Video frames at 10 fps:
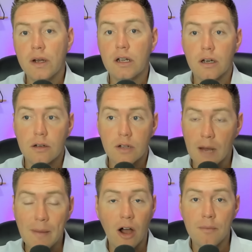to
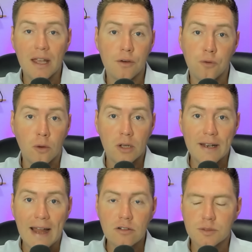come out and make a formal
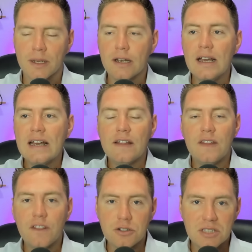announcement
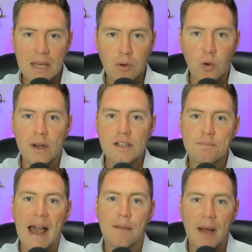that their stablecoin is
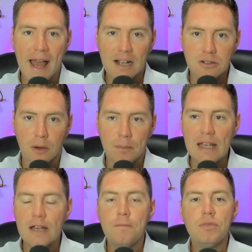backed by
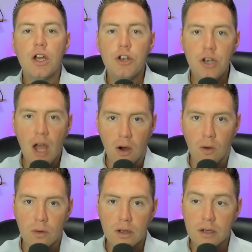XRP?
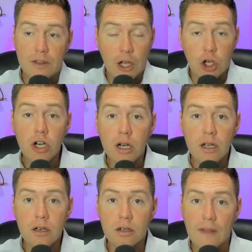No, they
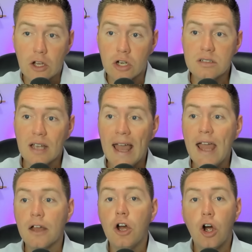could. They could say,
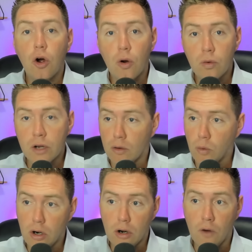hey, you know,
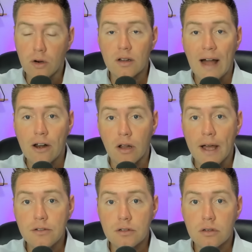we're
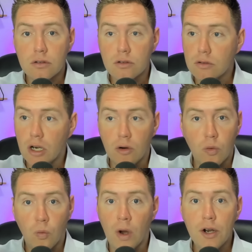over-collateralized, you know,
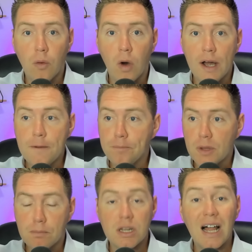one-to-one
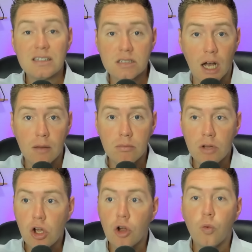plus some
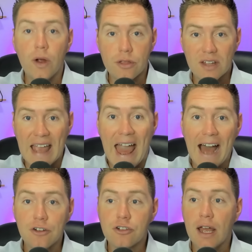with
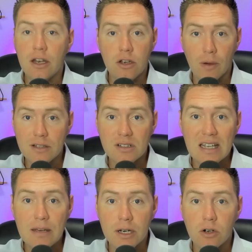cash and
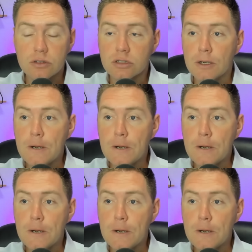UST bills,